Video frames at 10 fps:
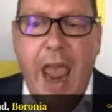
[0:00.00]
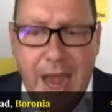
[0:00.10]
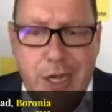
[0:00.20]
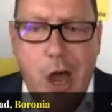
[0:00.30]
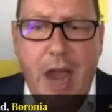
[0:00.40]

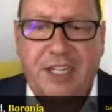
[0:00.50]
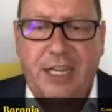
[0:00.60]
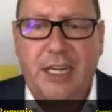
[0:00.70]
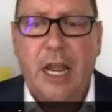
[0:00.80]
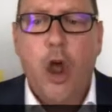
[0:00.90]
And
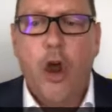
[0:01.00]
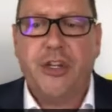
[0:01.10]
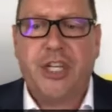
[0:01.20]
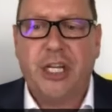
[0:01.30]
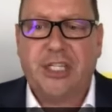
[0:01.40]
90.
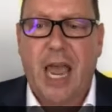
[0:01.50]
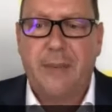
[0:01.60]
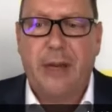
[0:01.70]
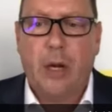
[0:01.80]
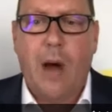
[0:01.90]
Who's going to
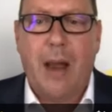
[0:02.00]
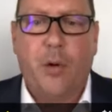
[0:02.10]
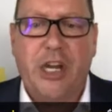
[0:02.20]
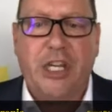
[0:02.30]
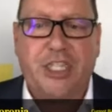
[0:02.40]
take me to
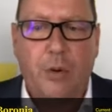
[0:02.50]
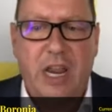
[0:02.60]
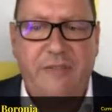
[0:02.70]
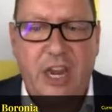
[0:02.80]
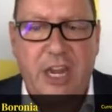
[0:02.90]

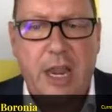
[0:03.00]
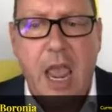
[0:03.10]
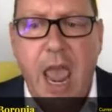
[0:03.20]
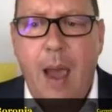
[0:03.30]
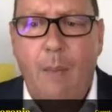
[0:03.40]
1.2 even?